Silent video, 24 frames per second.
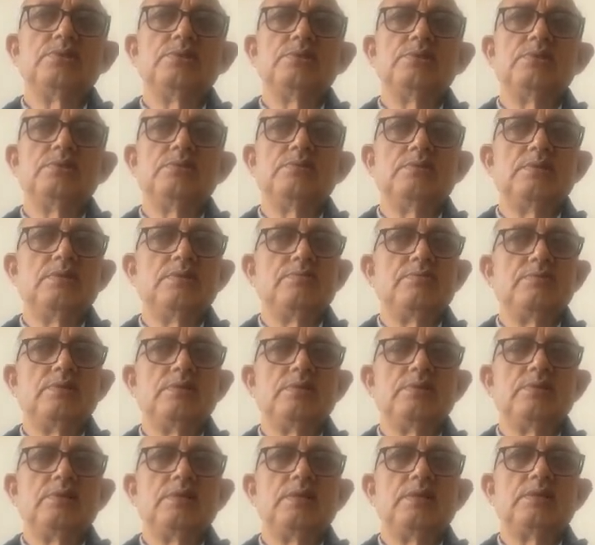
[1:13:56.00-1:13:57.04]
in a
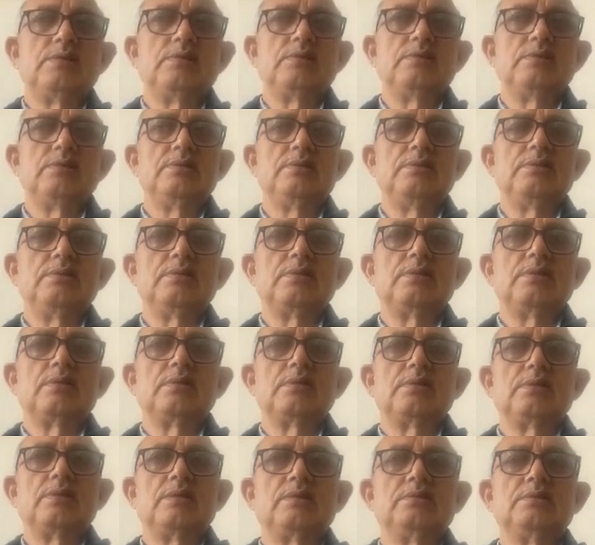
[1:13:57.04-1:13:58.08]
way that there
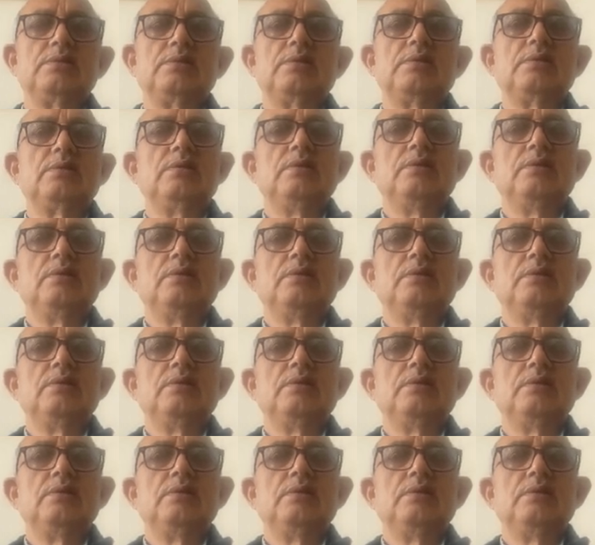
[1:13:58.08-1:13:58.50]
are other